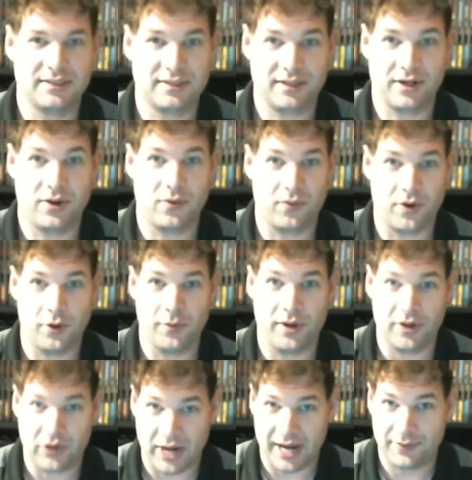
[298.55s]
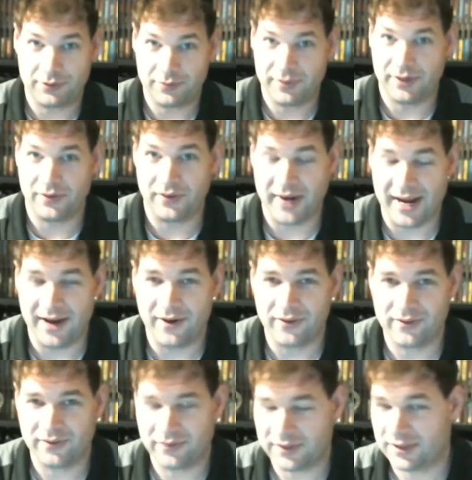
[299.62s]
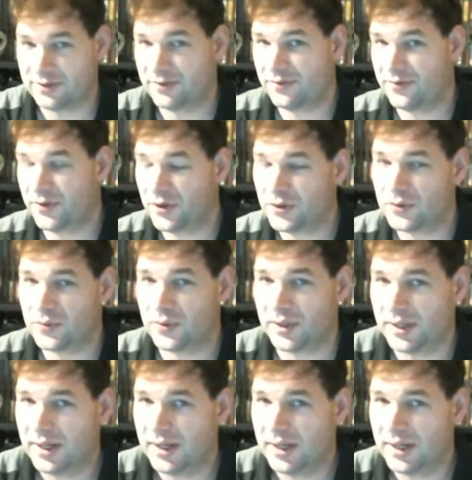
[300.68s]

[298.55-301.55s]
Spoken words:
RoboCop's been around since the first one.